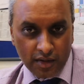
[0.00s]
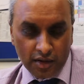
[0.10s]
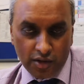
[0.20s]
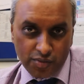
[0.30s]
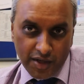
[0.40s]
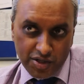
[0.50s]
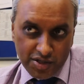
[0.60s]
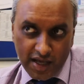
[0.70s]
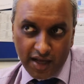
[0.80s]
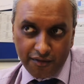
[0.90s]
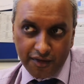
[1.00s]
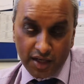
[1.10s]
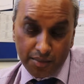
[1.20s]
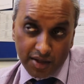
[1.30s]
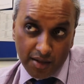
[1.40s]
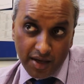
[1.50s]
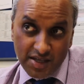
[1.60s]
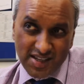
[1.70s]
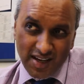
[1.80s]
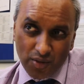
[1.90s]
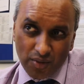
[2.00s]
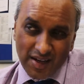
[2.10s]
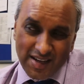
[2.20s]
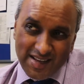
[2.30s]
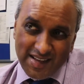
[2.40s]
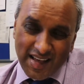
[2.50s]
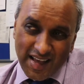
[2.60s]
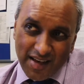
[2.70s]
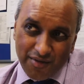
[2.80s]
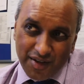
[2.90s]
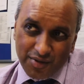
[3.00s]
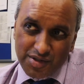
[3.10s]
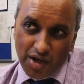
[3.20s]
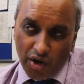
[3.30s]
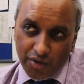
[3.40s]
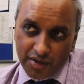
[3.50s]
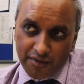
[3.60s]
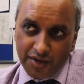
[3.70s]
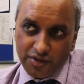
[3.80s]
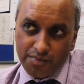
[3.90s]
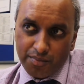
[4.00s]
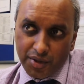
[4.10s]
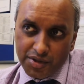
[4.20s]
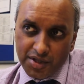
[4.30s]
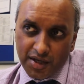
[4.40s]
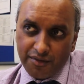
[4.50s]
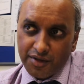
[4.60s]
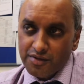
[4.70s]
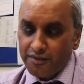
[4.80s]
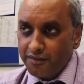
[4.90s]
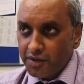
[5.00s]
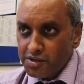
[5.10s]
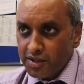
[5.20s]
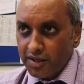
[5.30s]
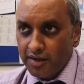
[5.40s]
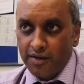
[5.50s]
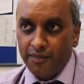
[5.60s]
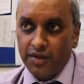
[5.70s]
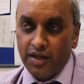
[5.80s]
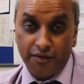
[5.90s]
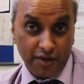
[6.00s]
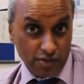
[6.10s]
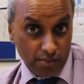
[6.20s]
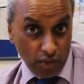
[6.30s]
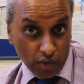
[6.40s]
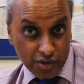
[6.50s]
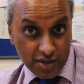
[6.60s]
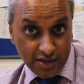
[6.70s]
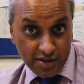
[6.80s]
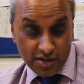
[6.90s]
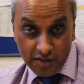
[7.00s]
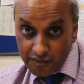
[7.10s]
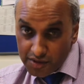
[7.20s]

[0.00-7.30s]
Because patients can feel it, but they may say, oh, it feels odd, it feels buzzy, it feels fuzzy, it feels more sensitive.